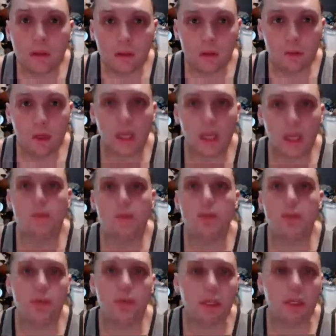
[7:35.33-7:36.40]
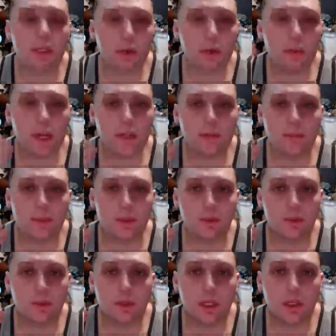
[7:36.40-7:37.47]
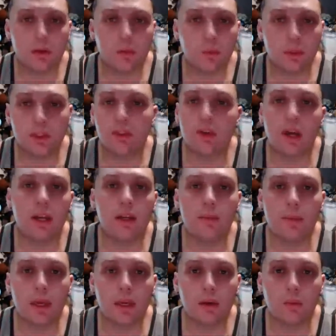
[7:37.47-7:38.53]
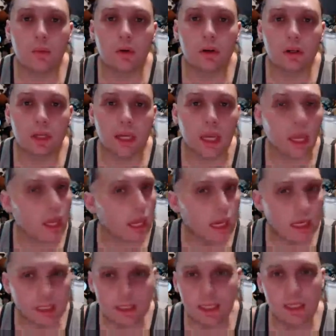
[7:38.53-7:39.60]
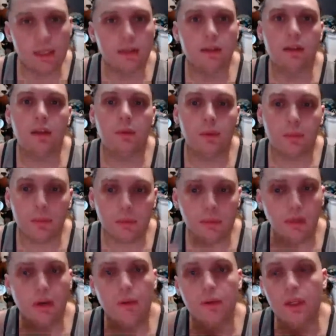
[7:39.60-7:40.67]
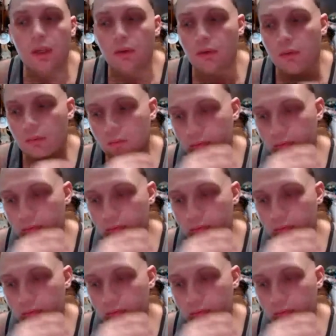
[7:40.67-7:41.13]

New Hampshire, then to go back to Missouri, we tried to make it work. It didn't. Then we moved down here.